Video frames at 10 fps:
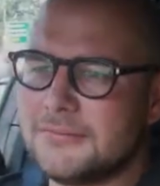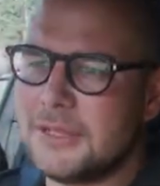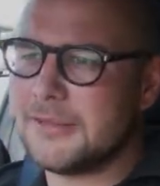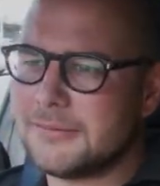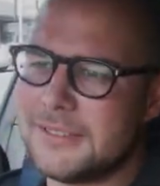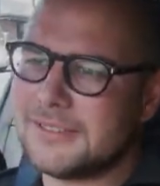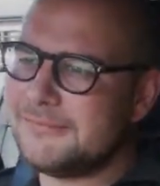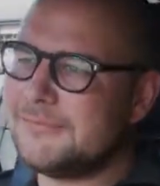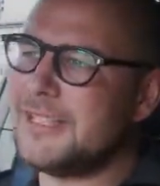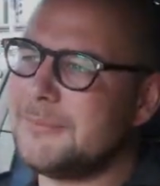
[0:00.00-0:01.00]
Well, you know,
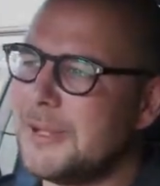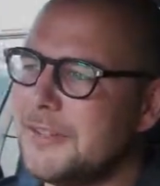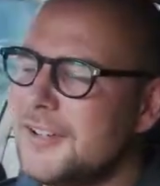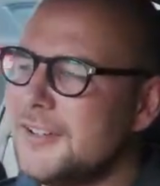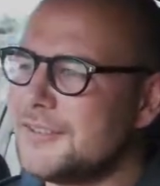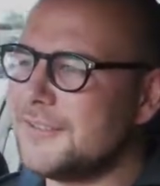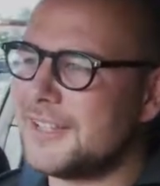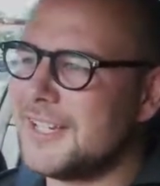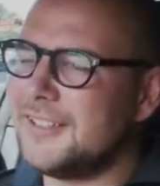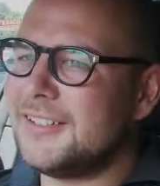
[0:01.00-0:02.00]
really both halves of the
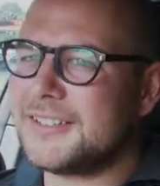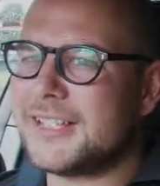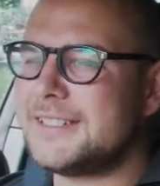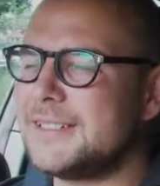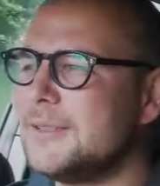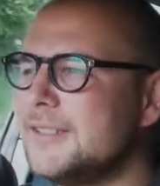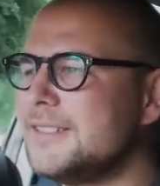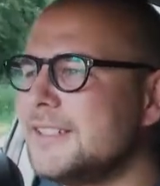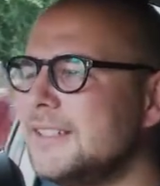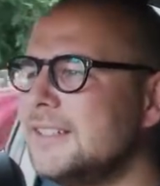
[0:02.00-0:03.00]
car chassis
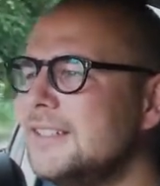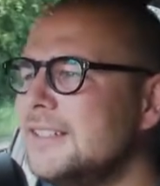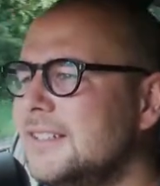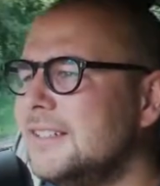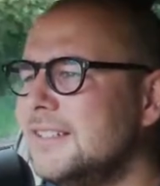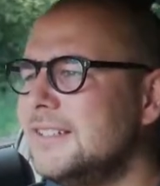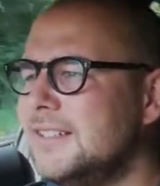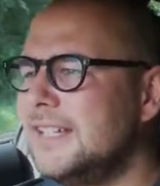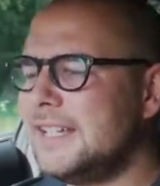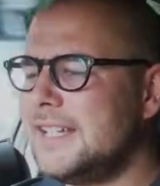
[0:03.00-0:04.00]
wise are
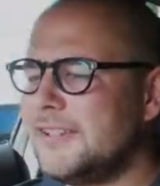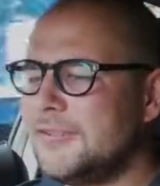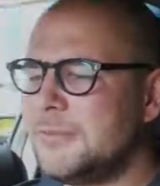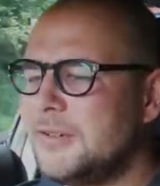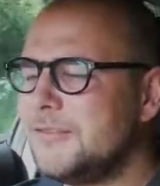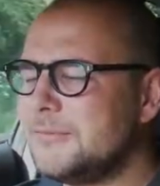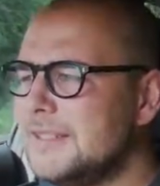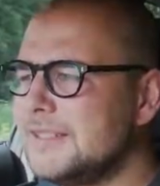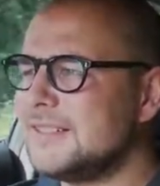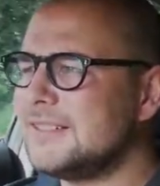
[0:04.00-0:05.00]
in need of
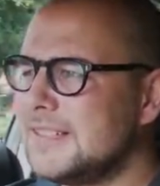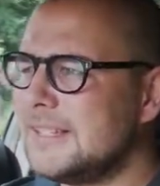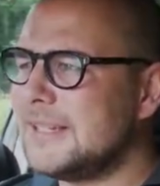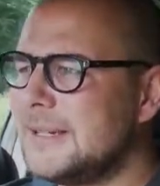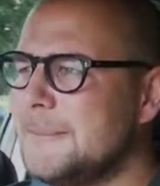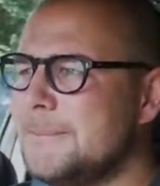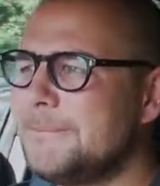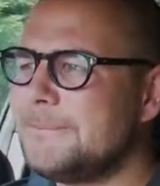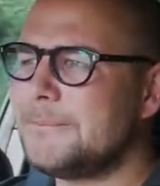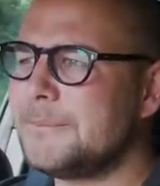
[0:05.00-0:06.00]
improvement,
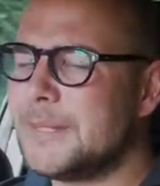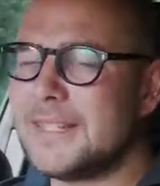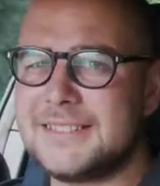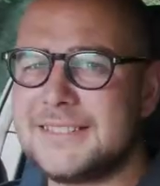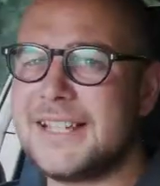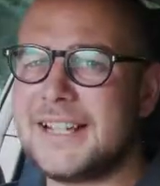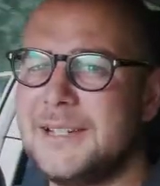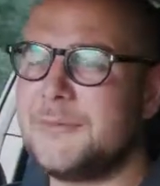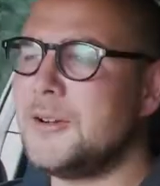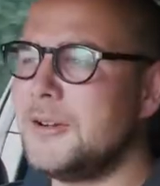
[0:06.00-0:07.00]
but that's
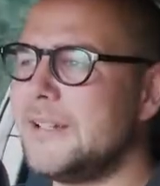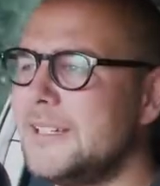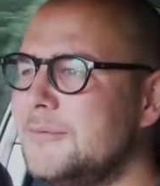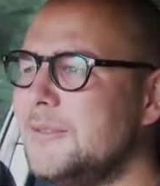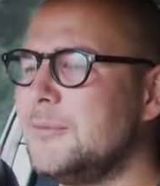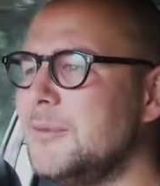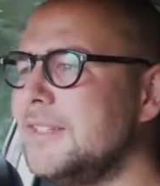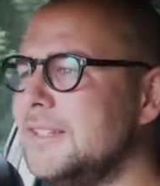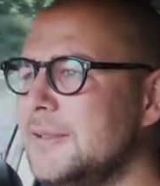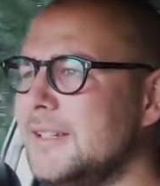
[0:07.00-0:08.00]
exactly why we bought
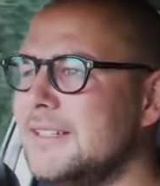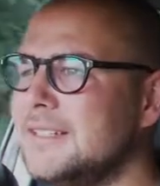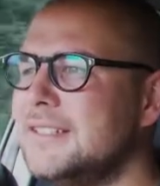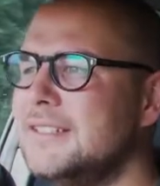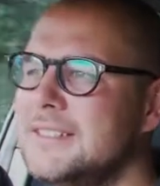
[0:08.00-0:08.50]
this one, is